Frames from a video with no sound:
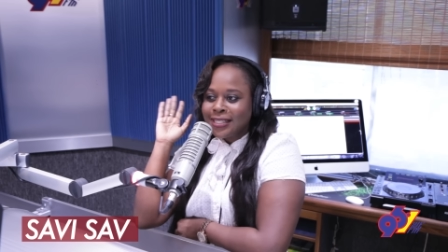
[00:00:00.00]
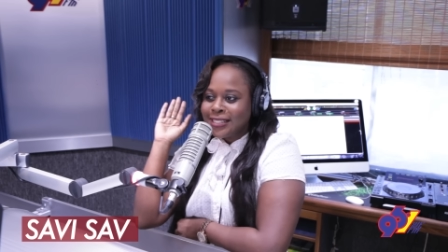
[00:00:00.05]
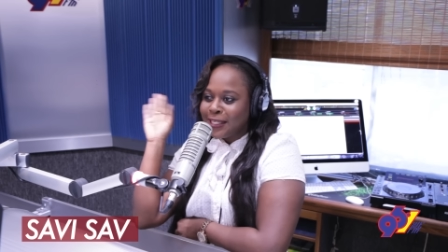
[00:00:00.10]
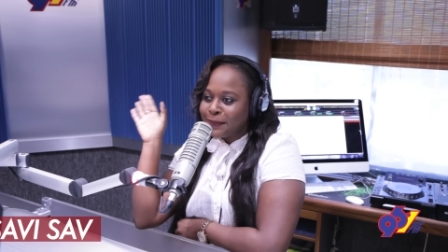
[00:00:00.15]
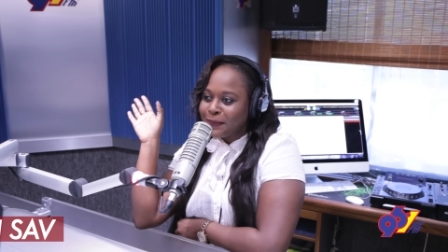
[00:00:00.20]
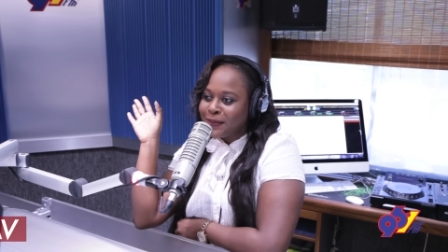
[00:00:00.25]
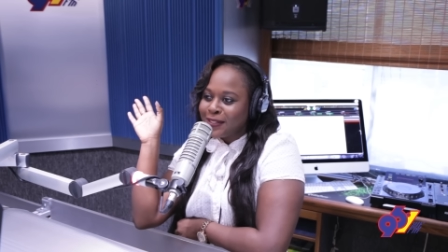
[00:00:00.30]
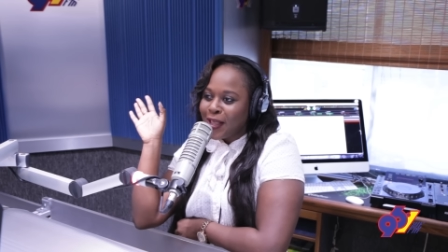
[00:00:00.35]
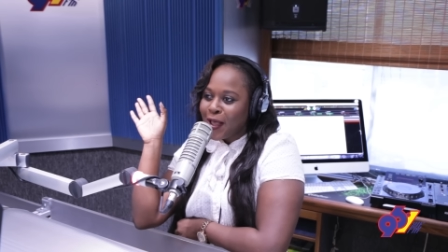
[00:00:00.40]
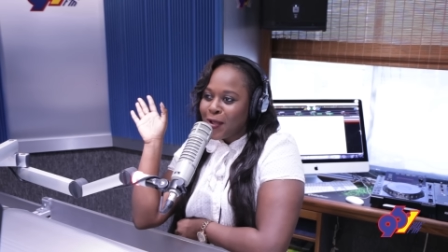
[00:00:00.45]

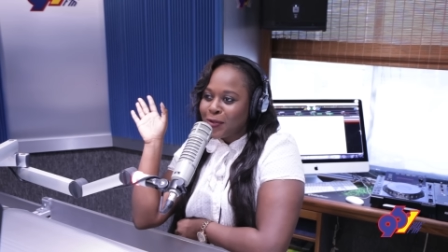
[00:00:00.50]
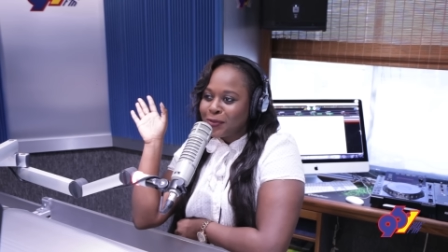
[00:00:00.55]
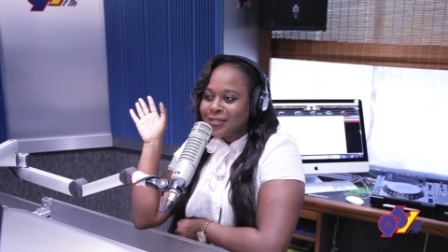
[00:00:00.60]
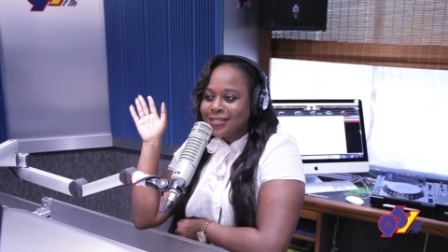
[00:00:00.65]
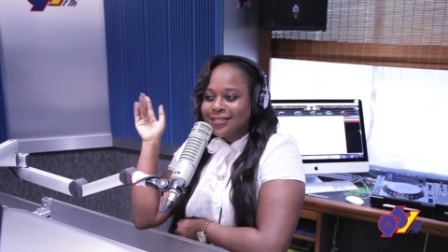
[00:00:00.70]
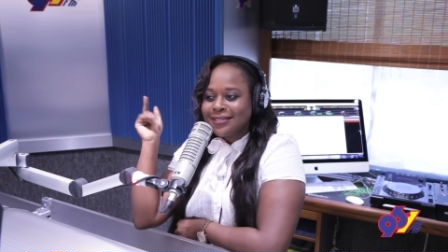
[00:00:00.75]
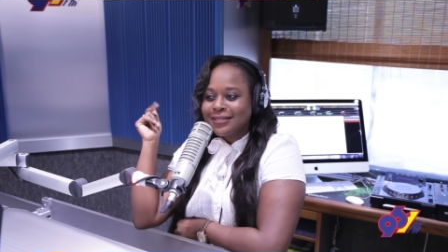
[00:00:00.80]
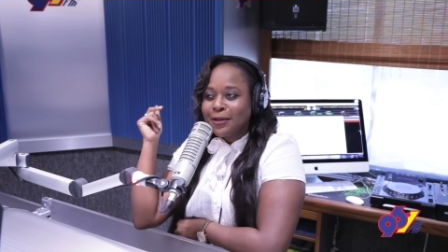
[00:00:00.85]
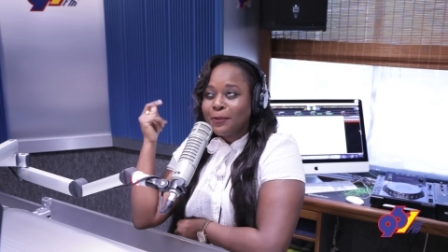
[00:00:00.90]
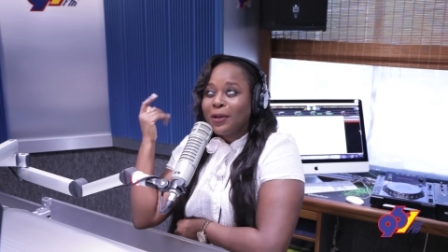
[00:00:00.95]
Deep
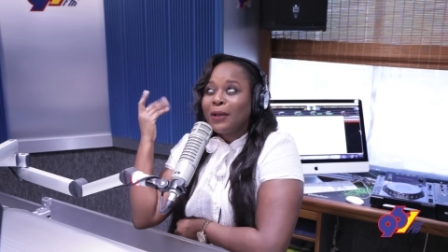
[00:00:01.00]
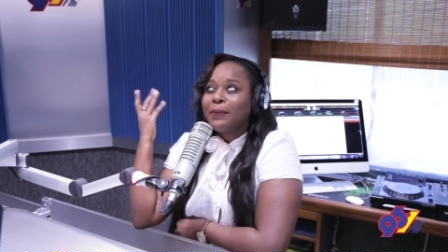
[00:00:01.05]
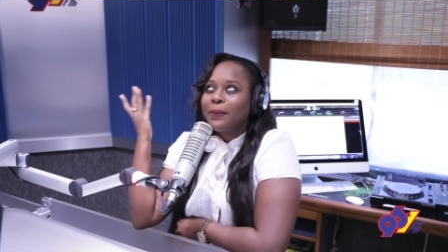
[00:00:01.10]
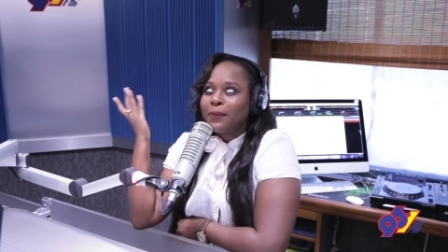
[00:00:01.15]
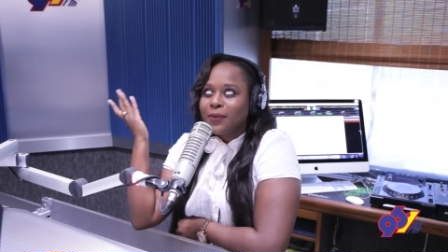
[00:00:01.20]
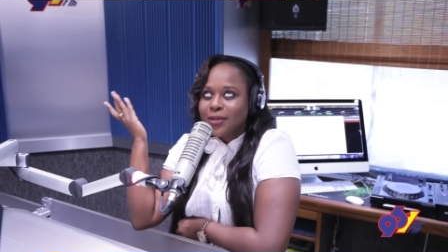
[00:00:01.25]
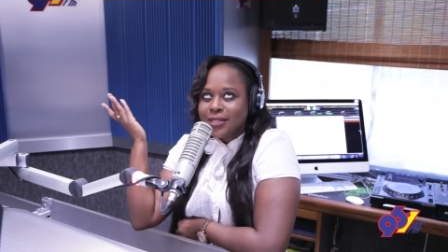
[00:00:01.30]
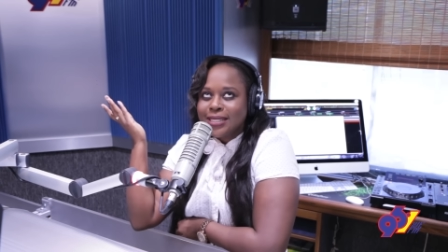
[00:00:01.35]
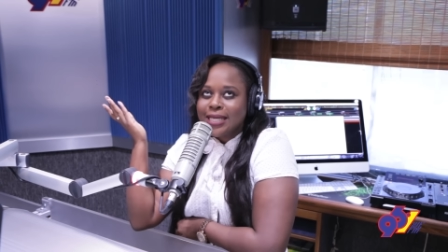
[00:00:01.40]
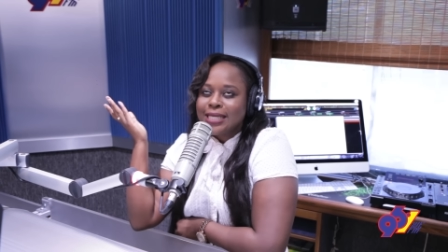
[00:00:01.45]
South. Well,
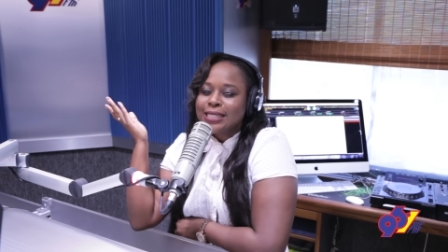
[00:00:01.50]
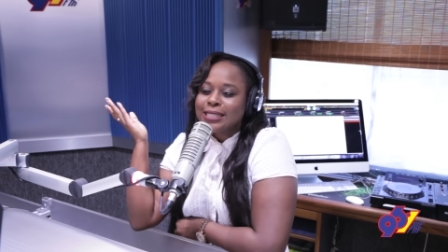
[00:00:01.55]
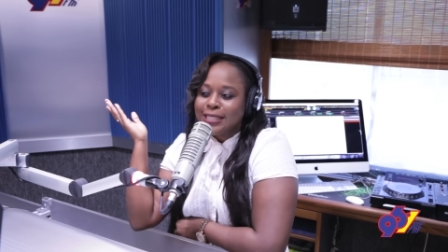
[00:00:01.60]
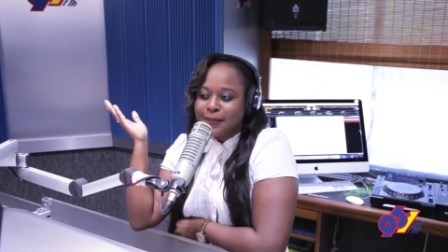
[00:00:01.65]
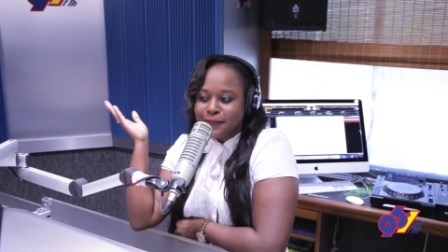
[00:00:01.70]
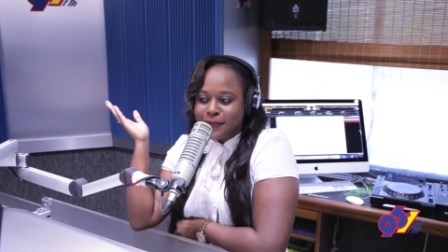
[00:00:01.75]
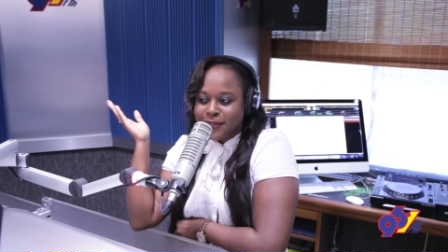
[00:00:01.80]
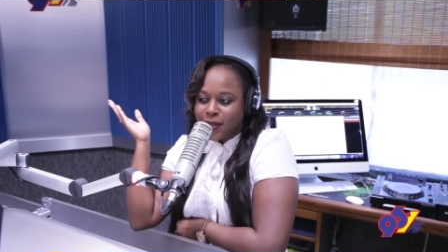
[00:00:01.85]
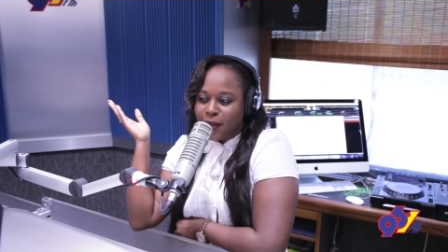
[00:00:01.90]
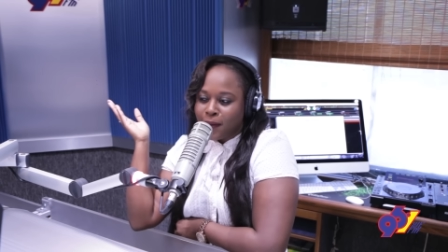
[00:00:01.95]
people say it's
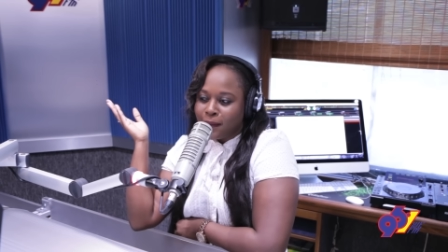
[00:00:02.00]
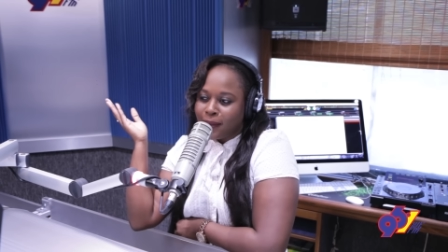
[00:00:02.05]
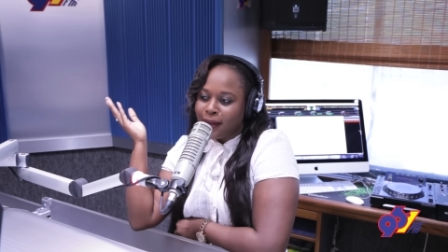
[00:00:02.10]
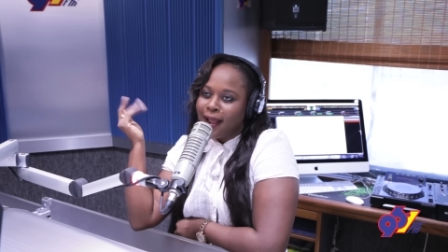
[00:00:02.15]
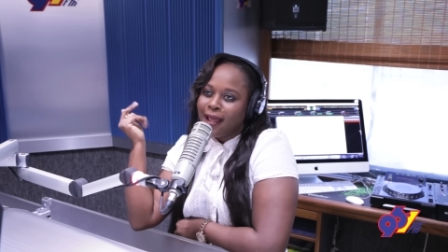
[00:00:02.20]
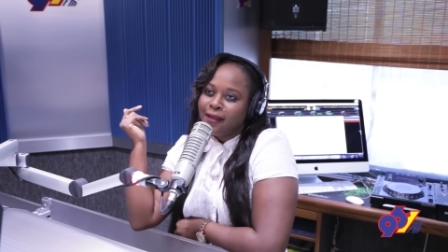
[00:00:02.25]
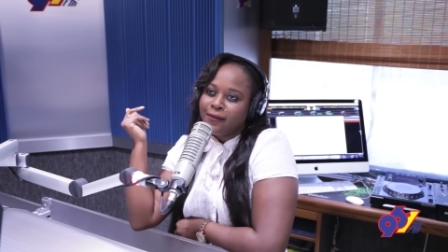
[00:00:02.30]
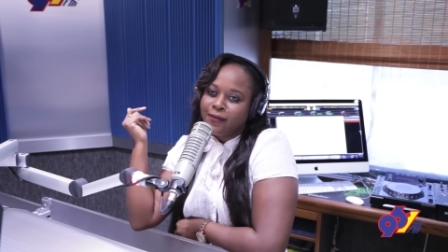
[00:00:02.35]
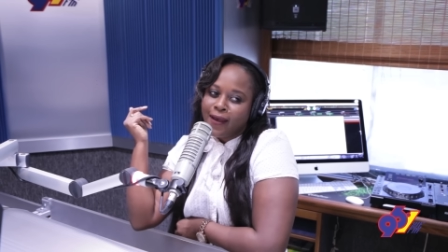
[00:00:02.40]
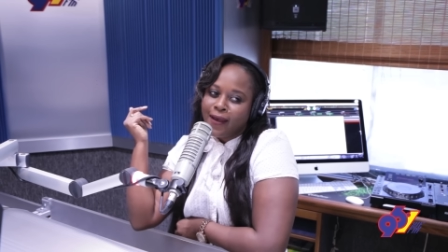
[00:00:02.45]
Deep South, but I